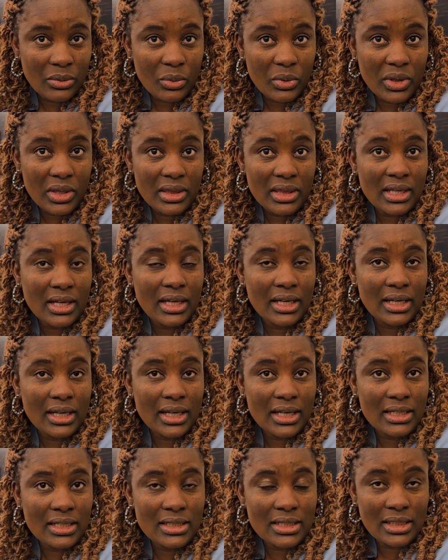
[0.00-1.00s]
with a
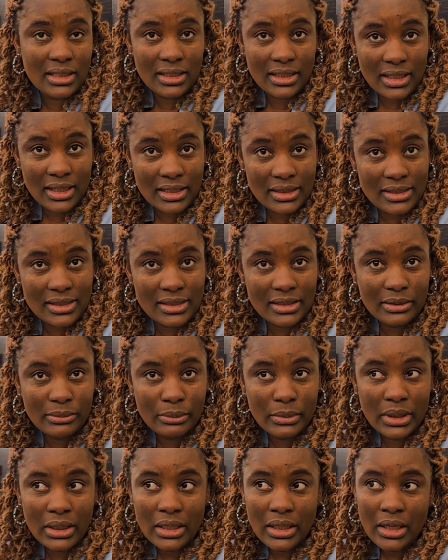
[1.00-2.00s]
great technical
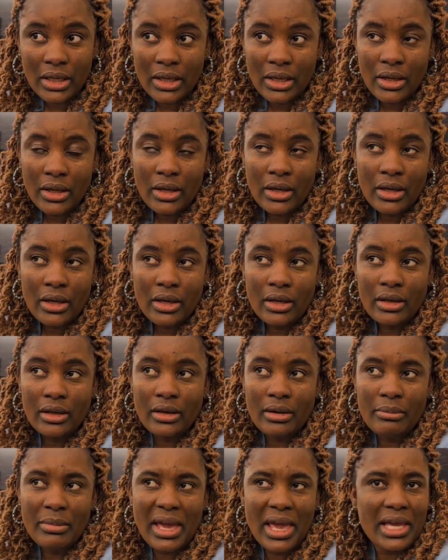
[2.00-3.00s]
team.
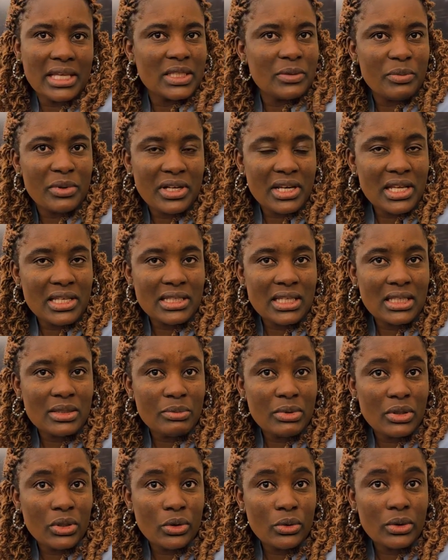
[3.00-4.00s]
Uh, my experience
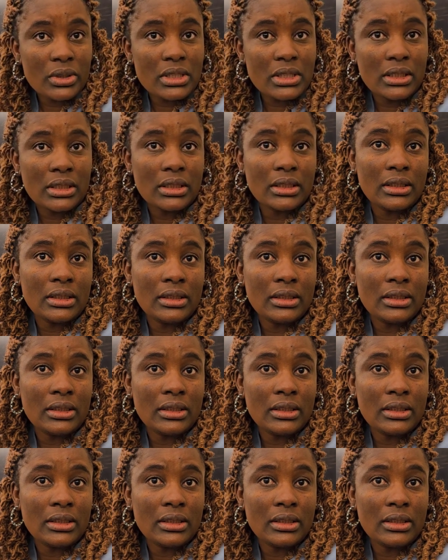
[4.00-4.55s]
has been good.